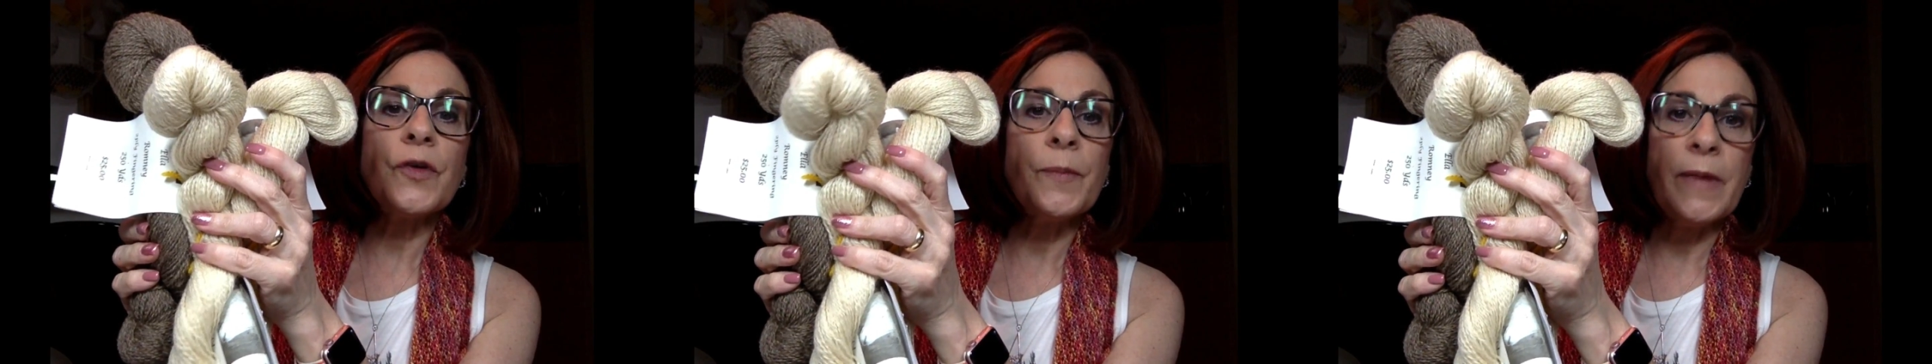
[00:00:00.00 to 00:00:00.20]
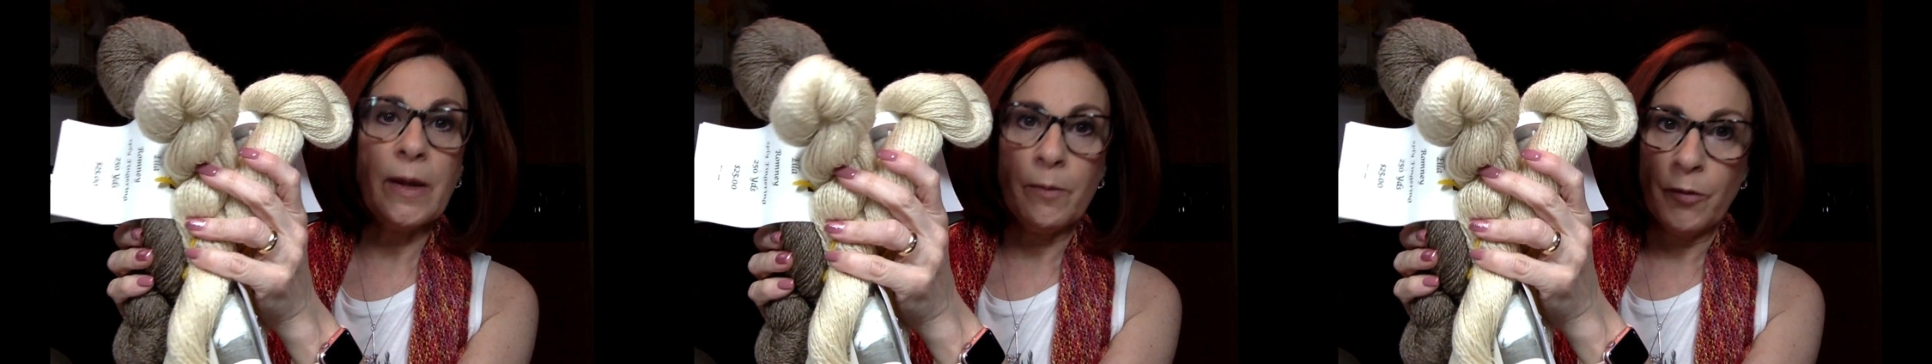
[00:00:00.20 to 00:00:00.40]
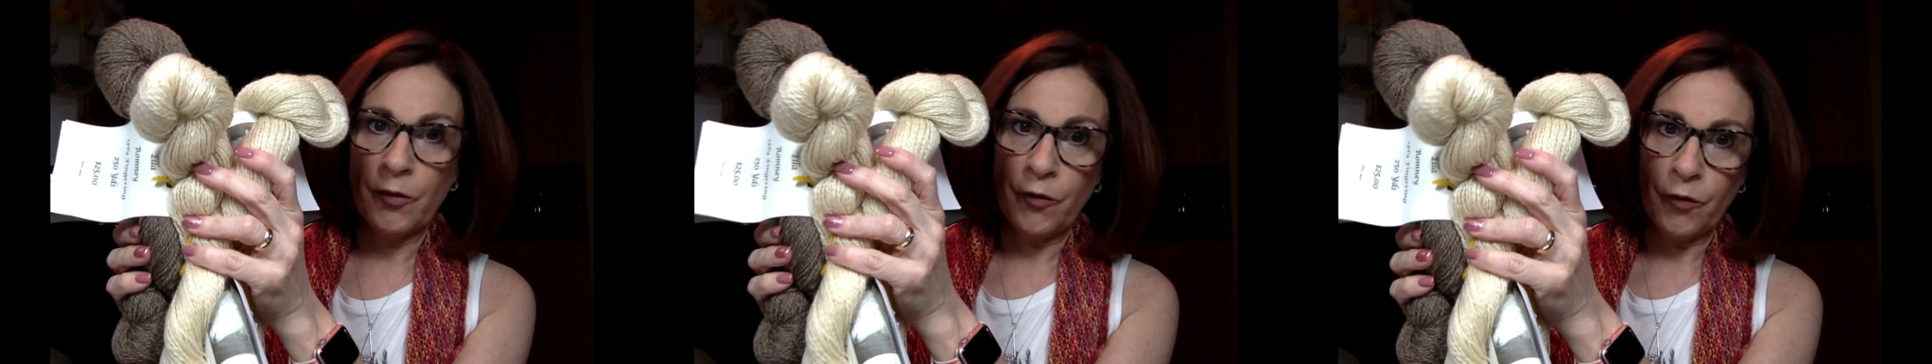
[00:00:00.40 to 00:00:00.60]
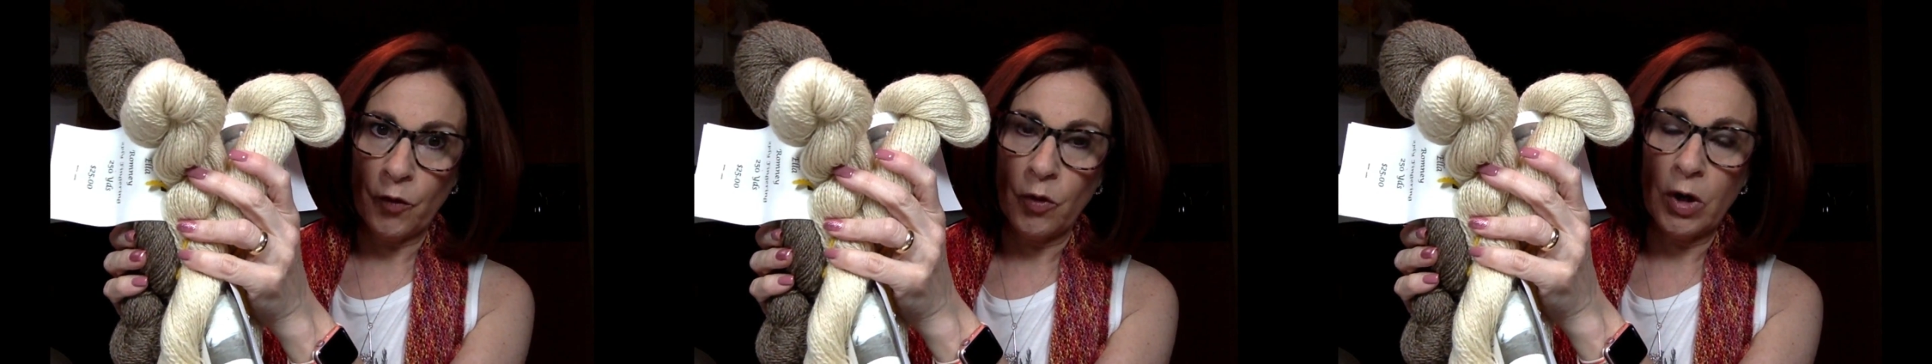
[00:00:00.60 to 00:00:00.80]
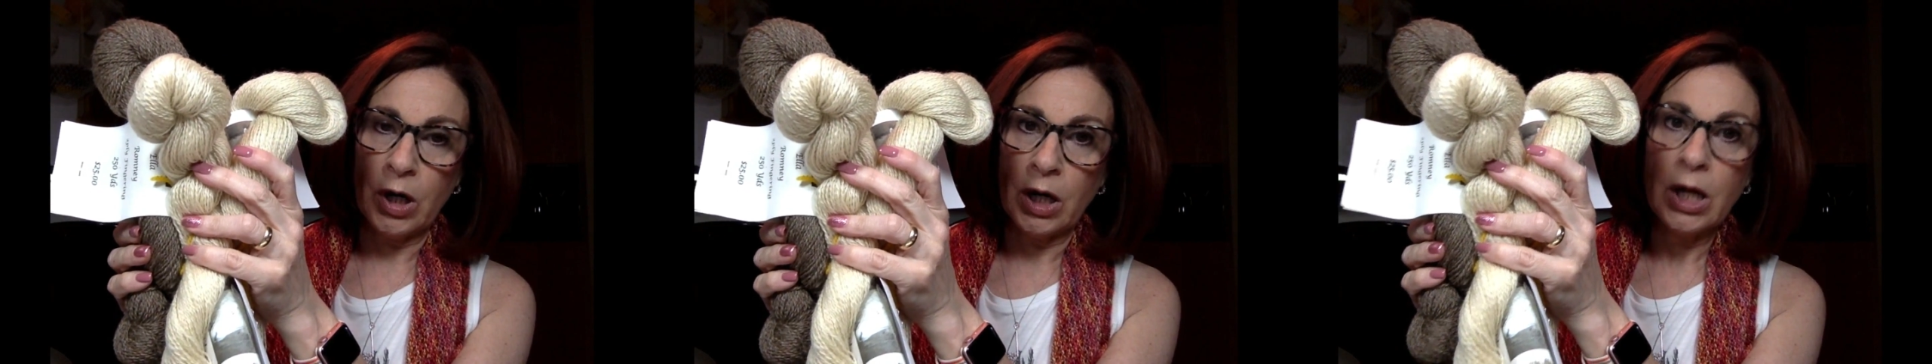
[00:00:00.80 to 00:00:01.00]
from them
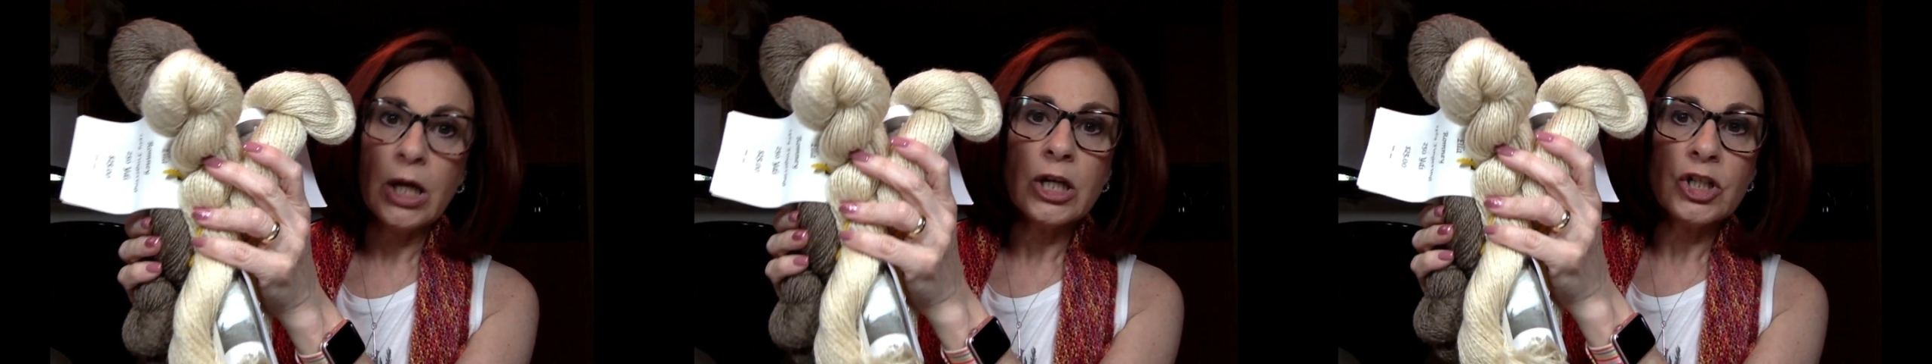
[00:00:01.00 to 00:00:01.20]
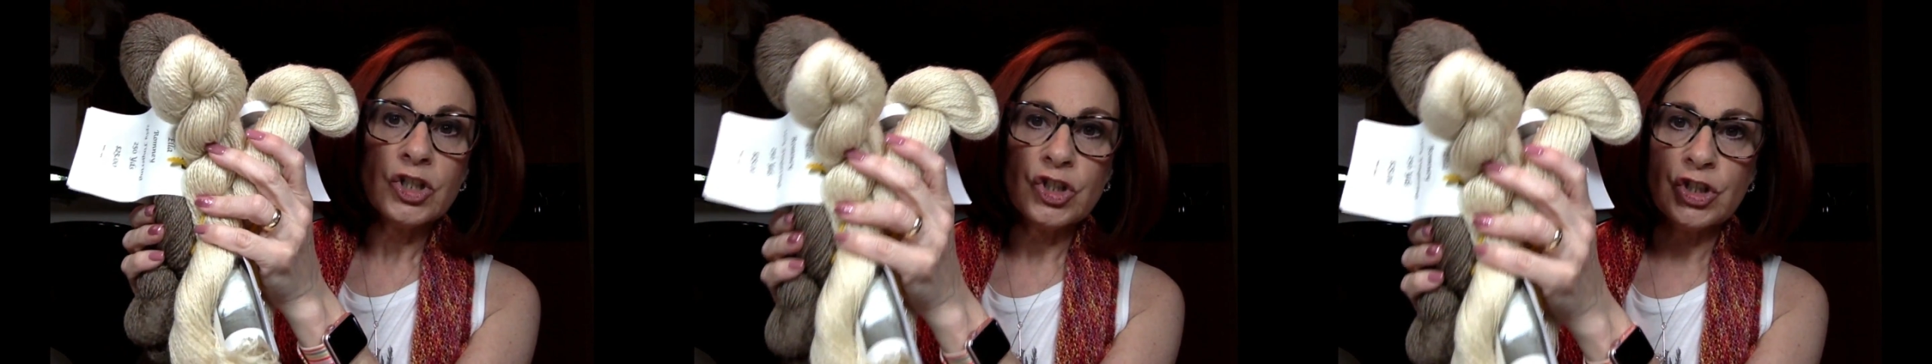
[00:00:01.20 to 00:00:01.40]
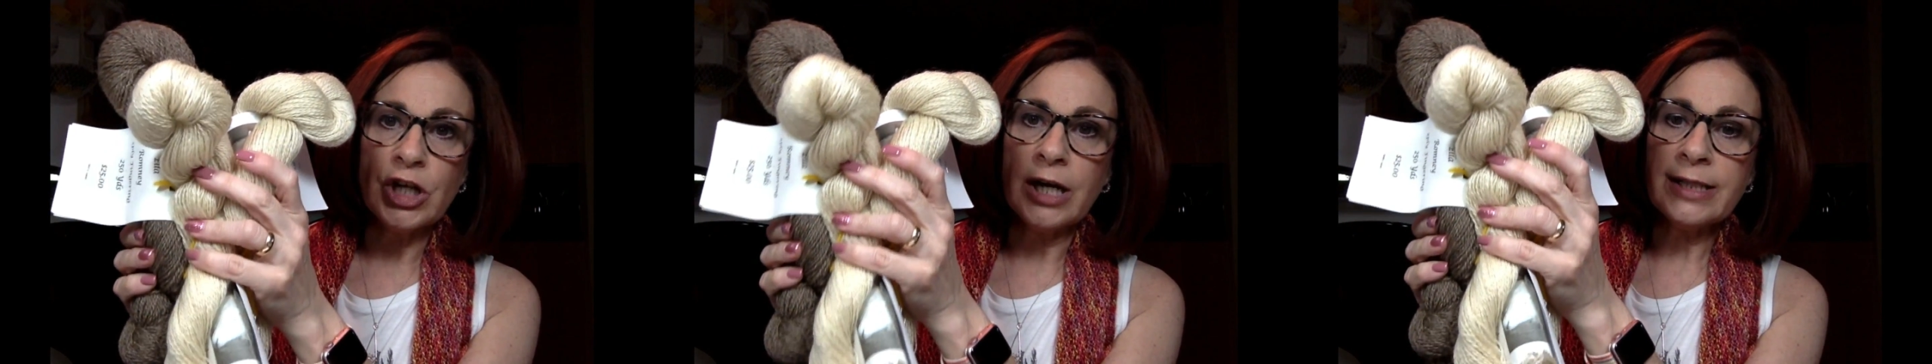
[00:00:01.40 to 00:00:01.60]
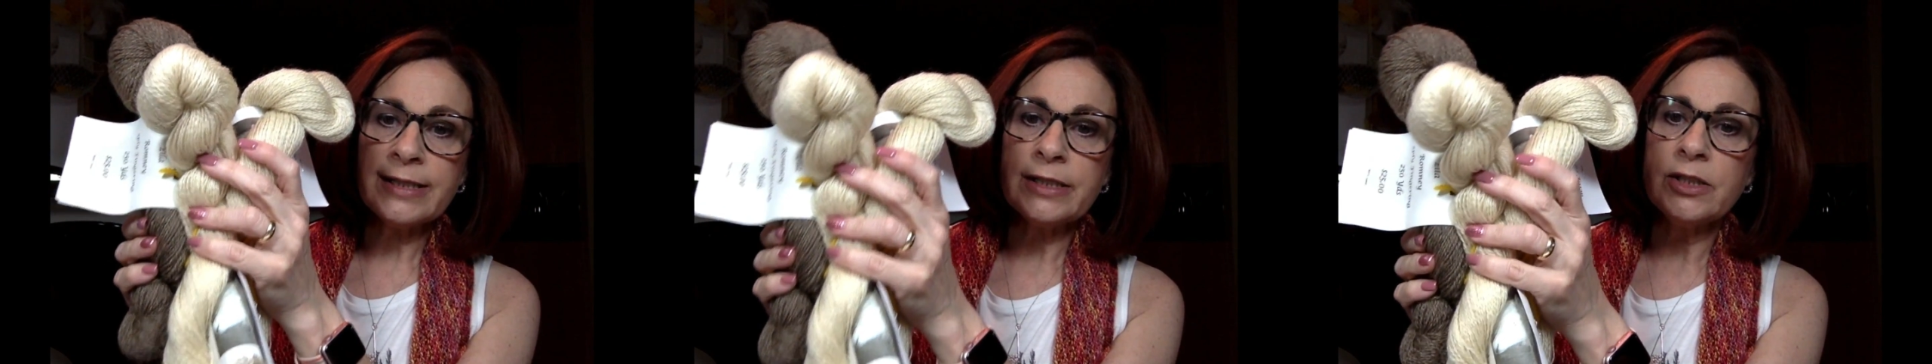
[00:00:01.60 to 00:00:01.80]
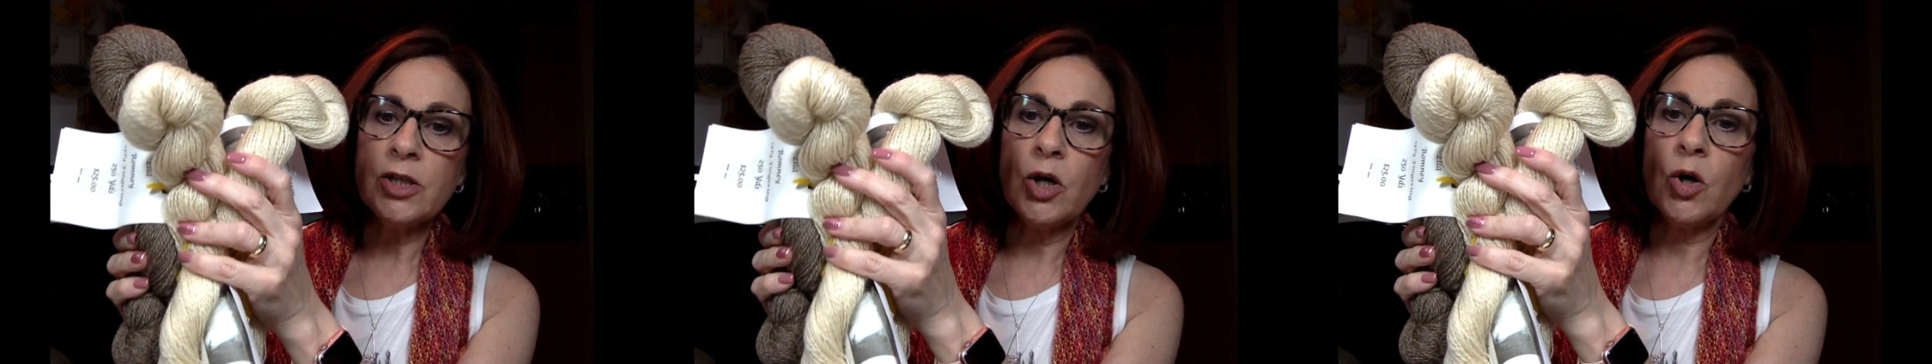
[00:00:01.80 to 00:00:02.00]
before,
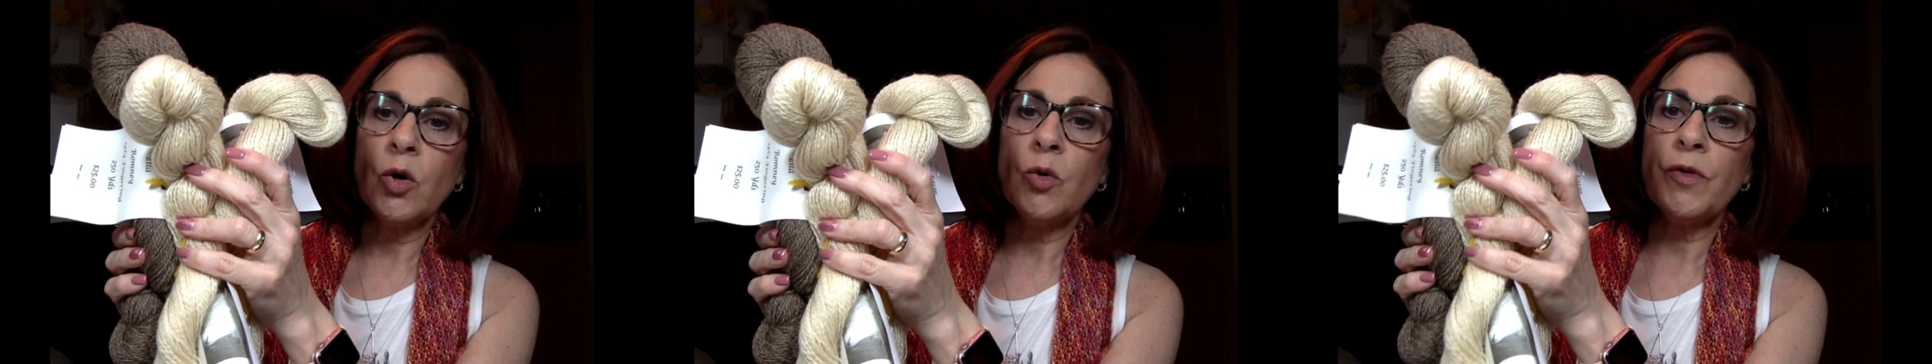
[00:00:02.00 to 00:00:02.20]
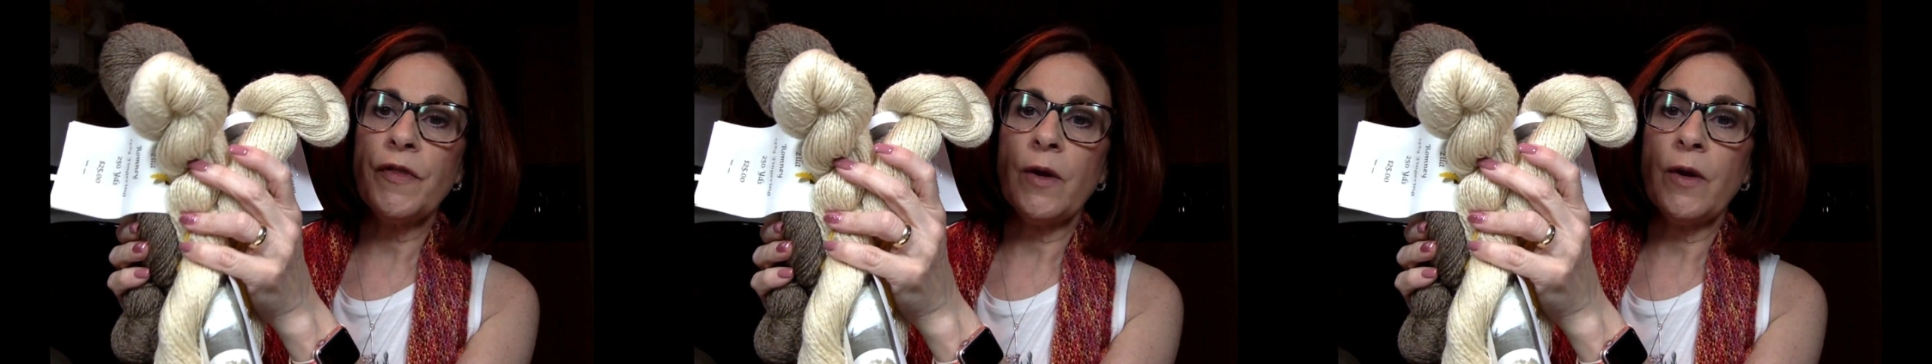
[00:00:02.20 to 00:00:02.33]
just know